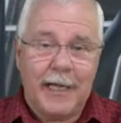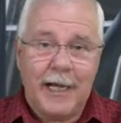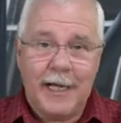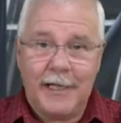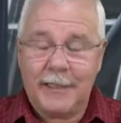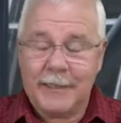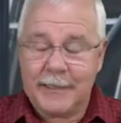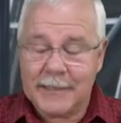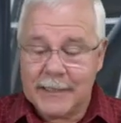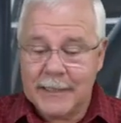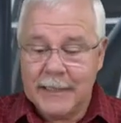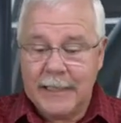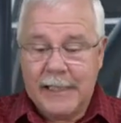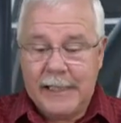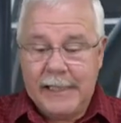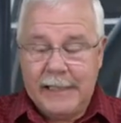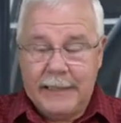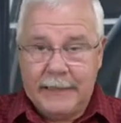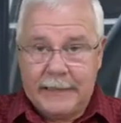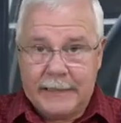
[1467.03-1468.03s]
And it's
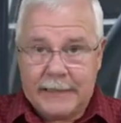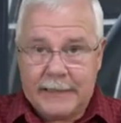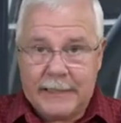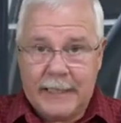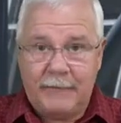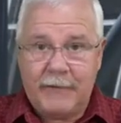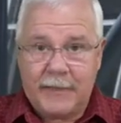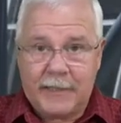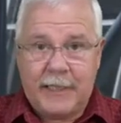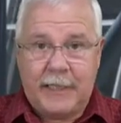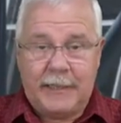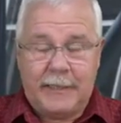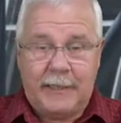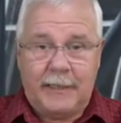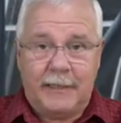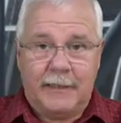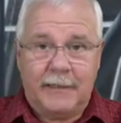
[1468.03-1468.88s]
devastating.